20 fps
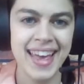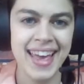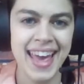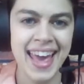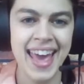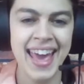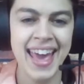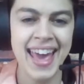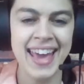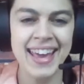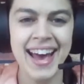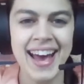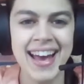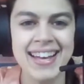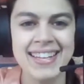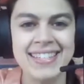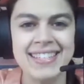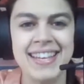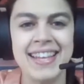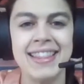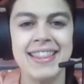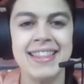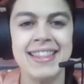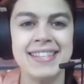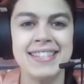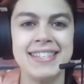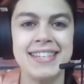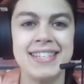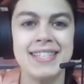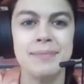Hey guys,
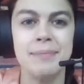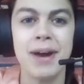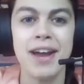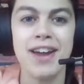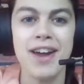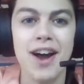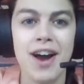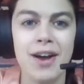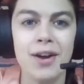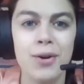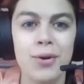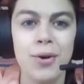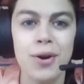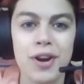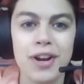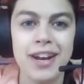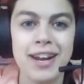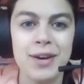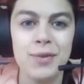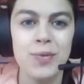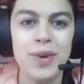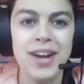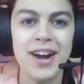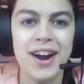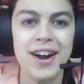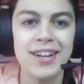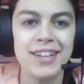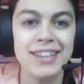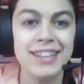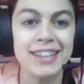this is Mayan Gordon. We
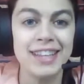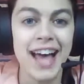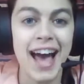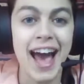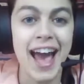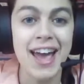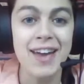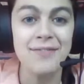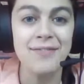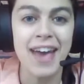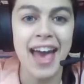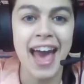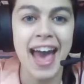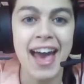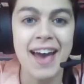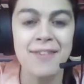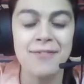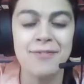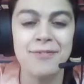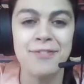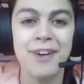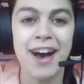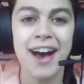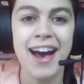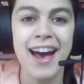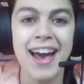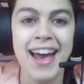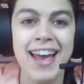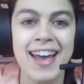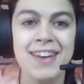are live at
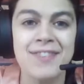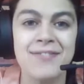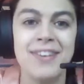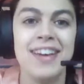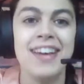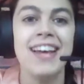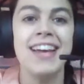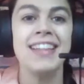5.